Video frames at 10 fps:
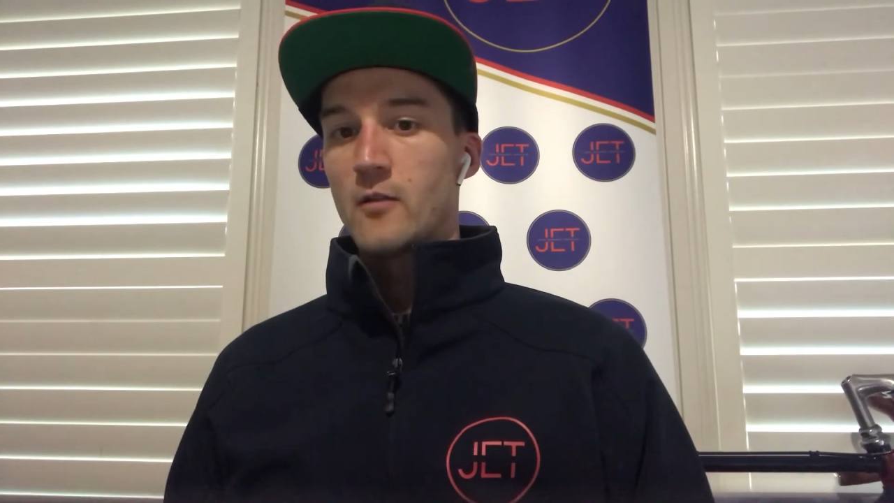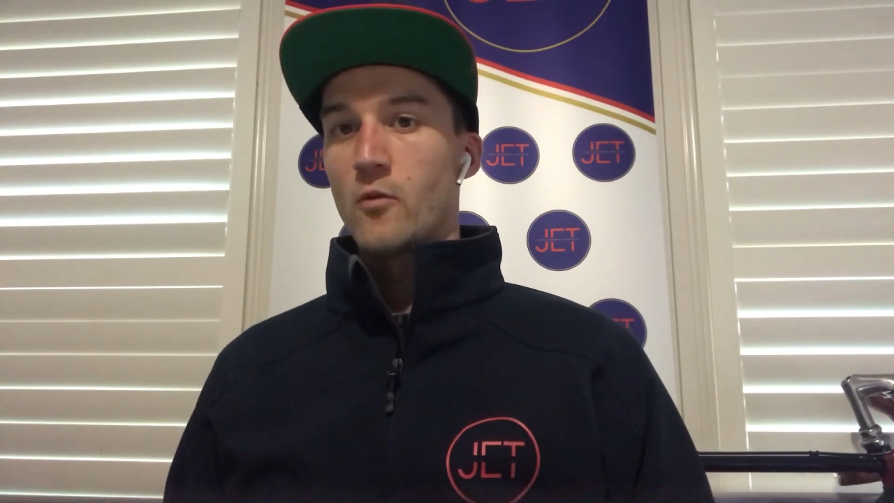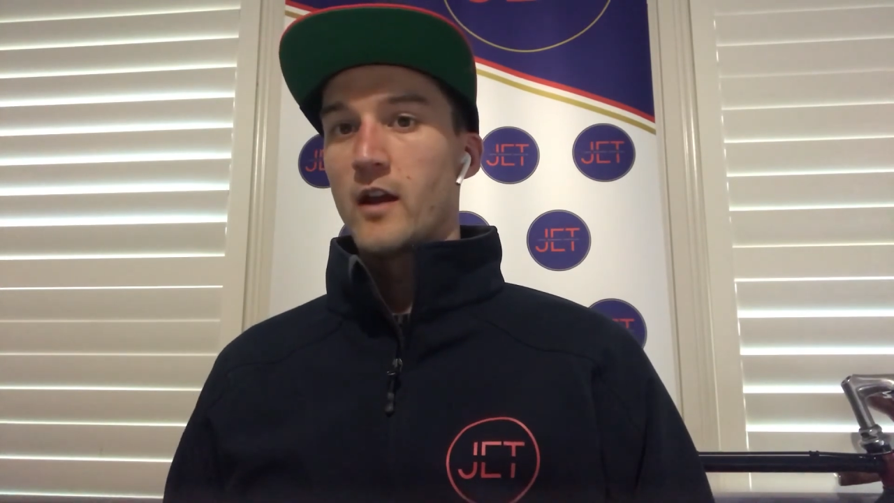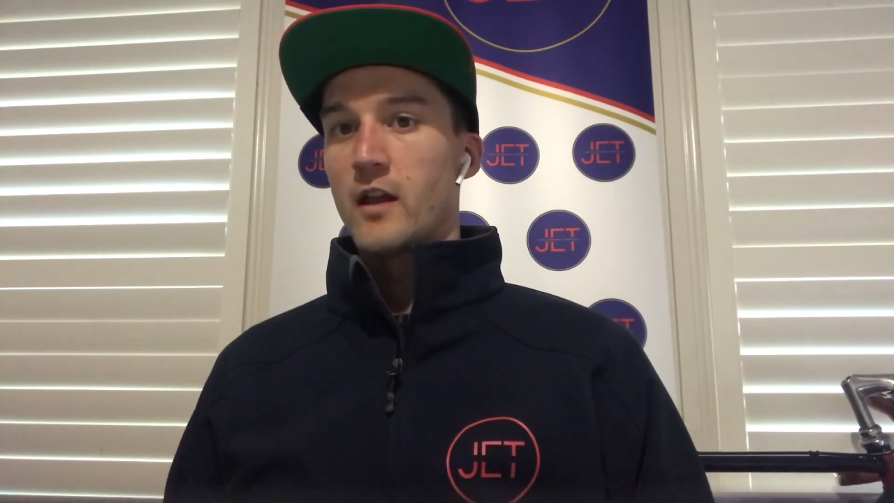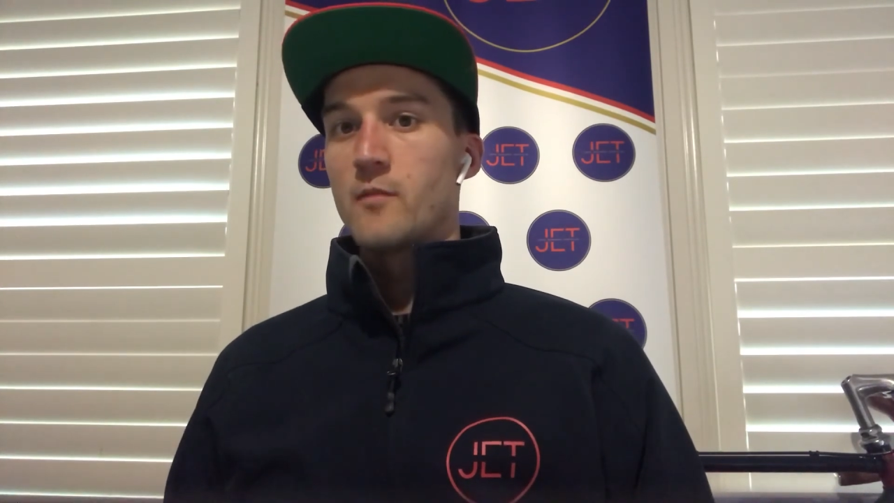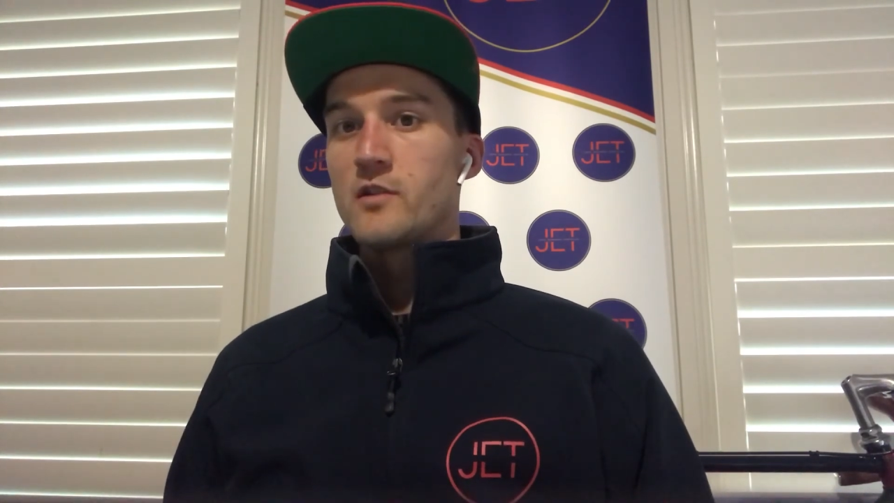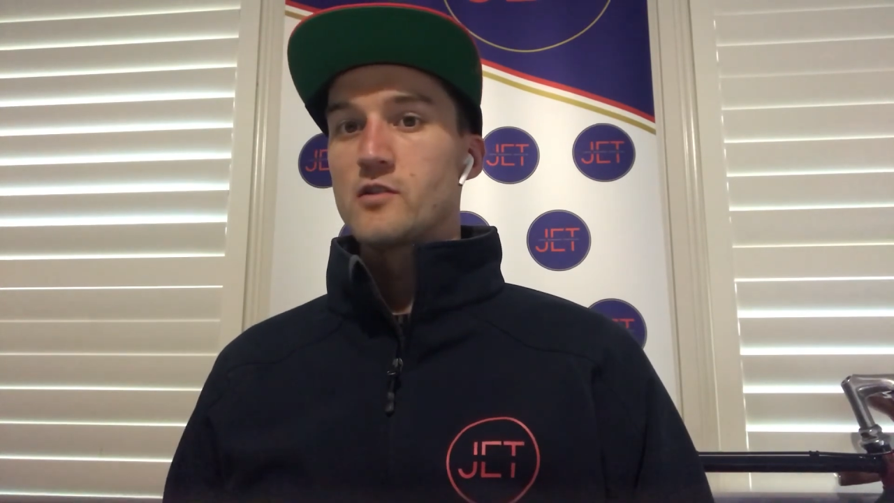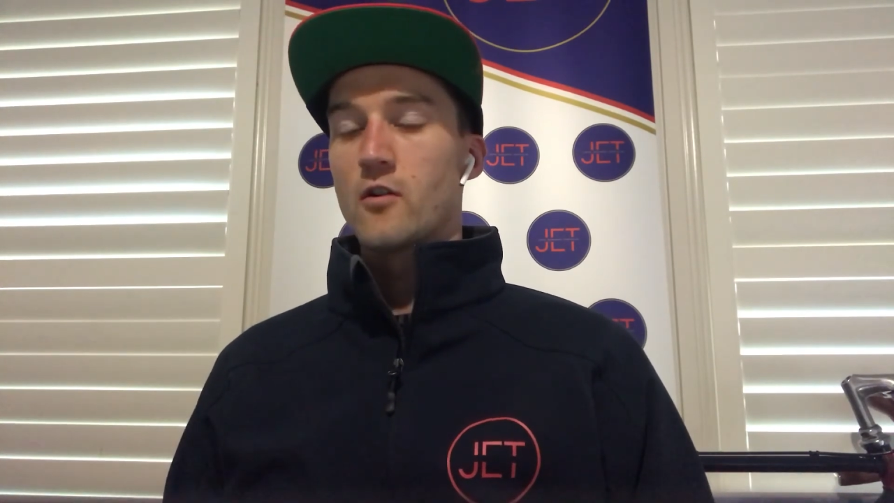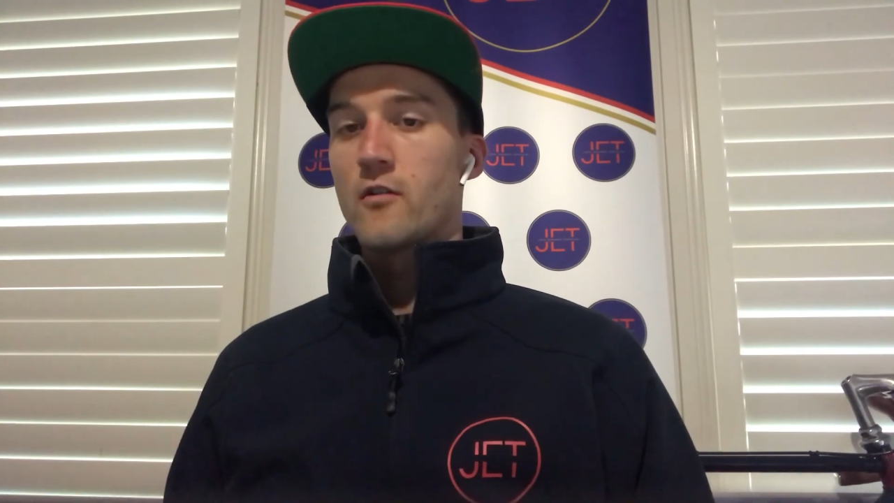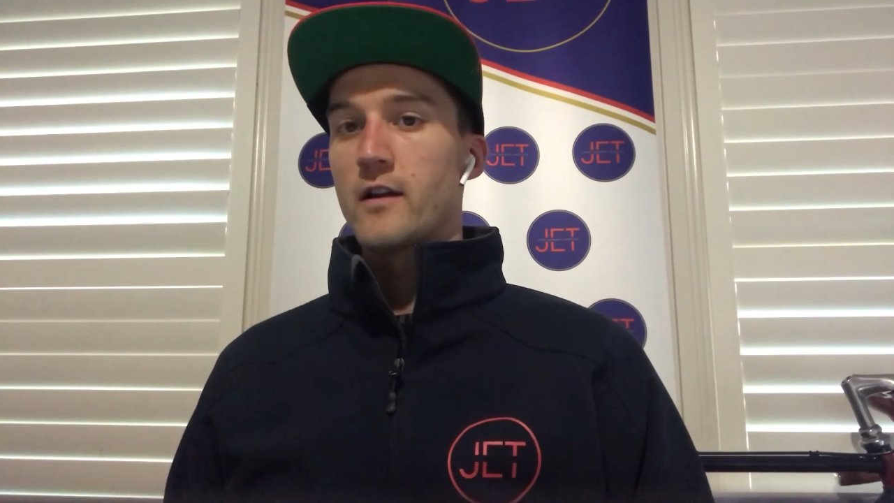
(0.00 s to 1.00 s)
where the
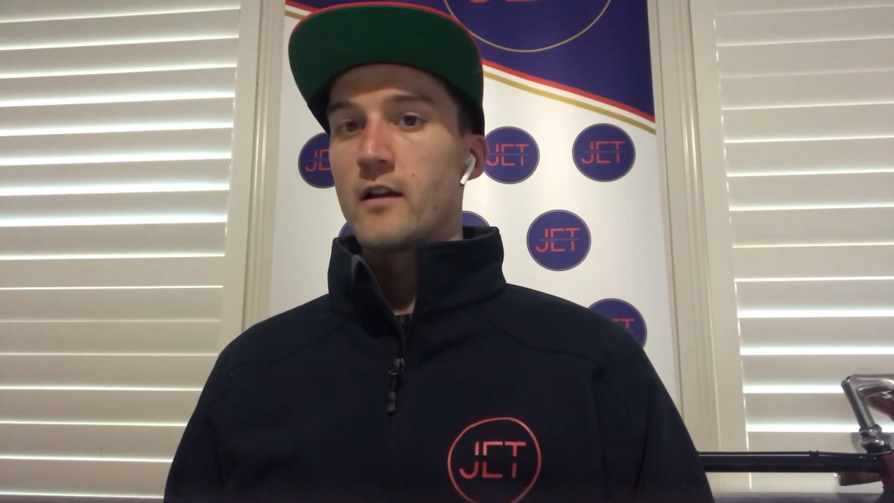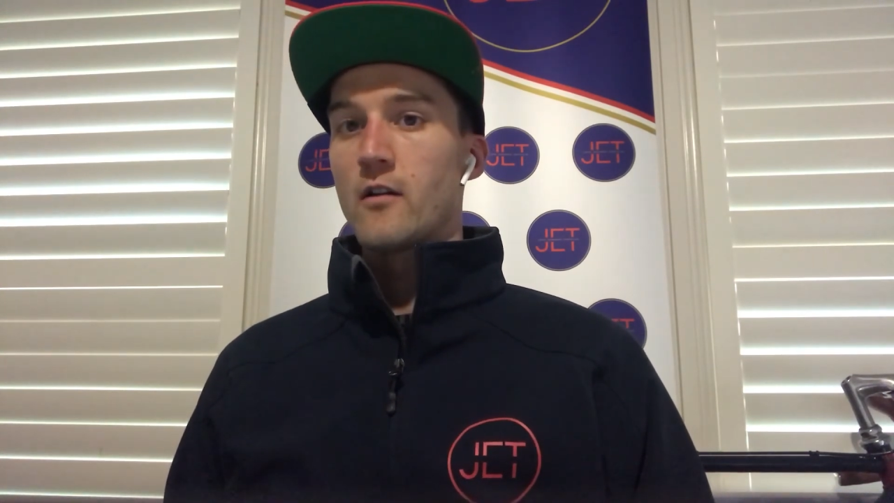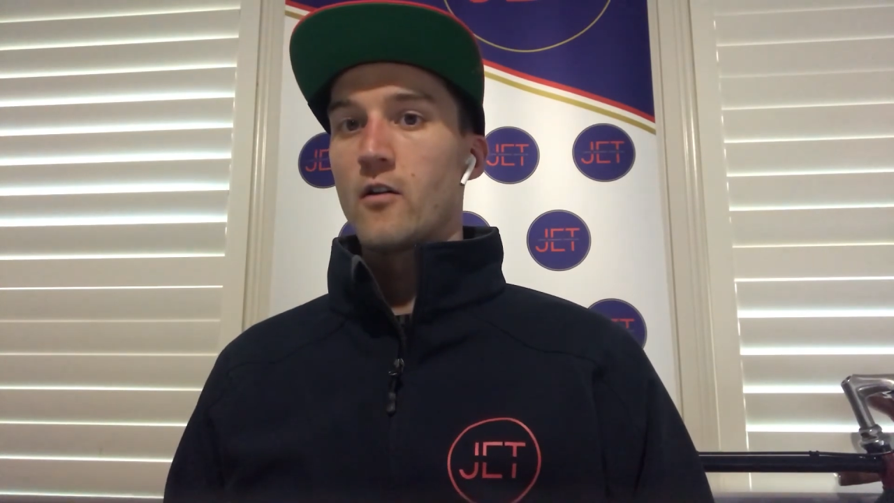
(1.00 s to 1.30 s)
majority